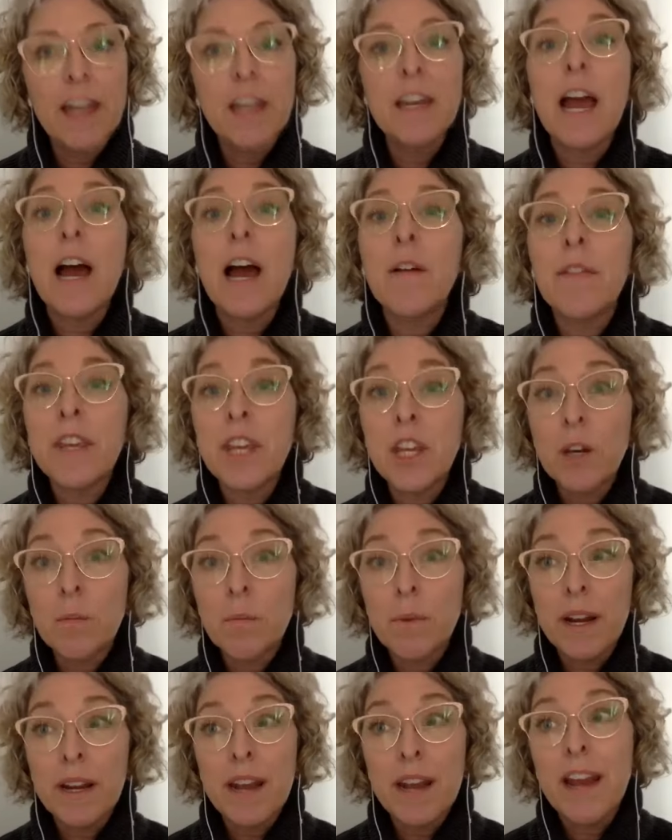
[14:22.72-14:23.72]
And now that
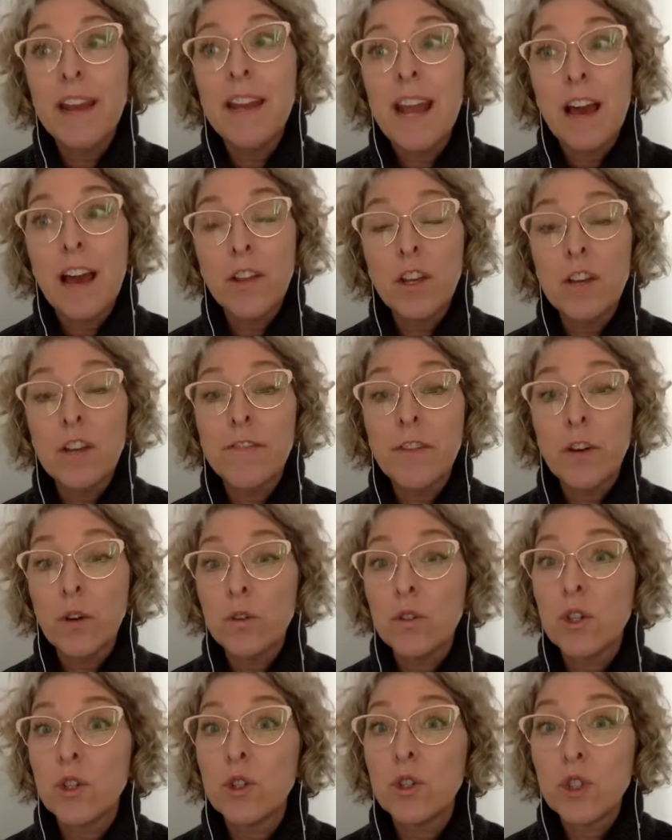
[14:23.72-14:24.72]
your
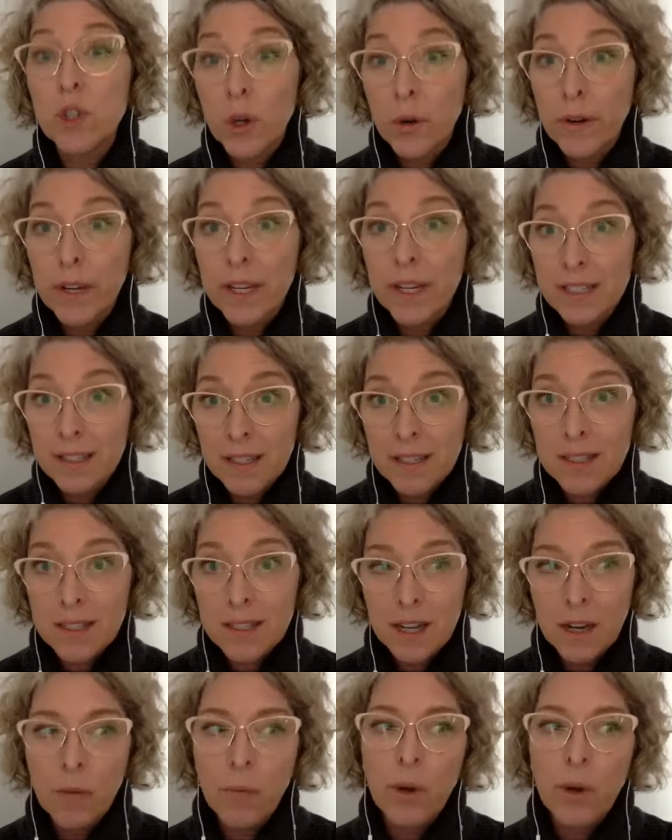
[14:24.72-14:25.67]
photos are so consistent,